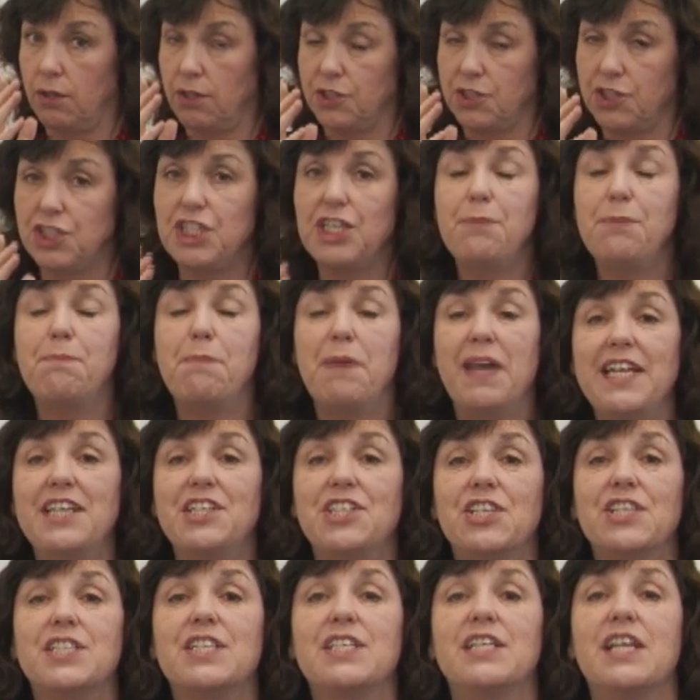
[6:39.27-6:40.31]
She may
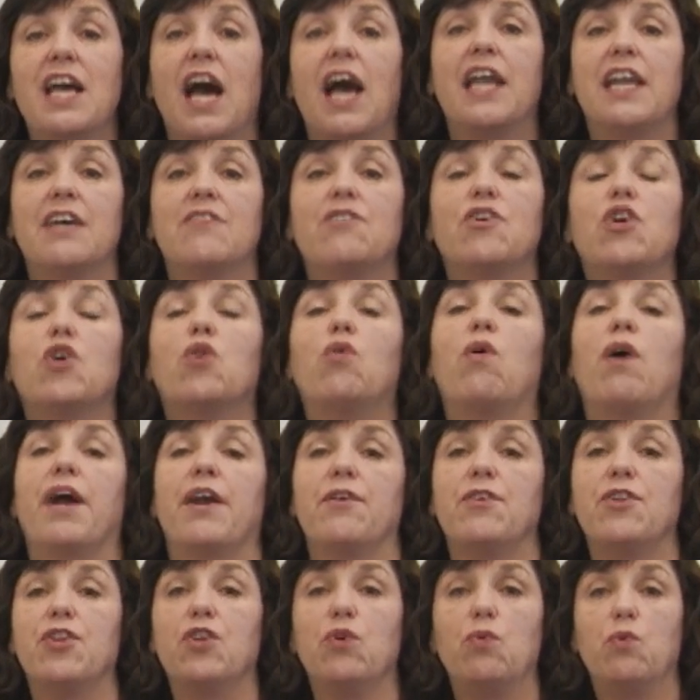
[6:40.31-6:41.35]
just not have
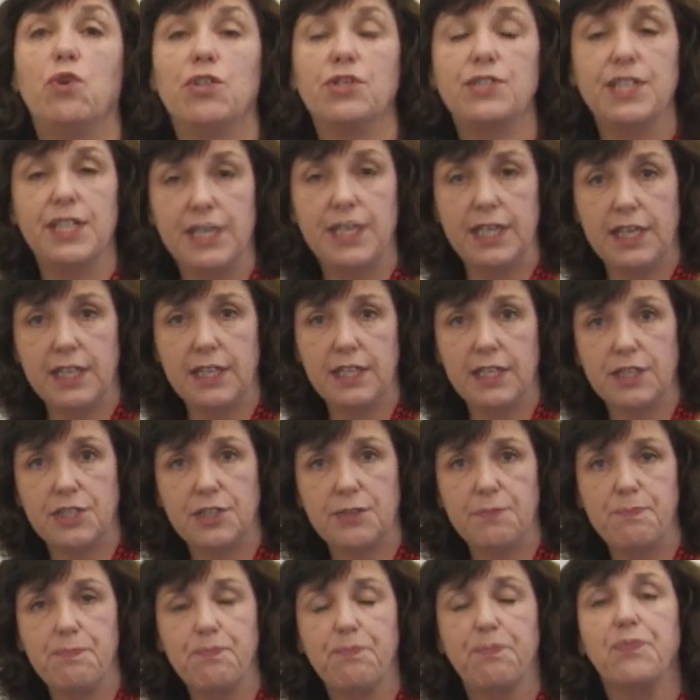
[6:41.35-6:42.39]
acquired the words in English.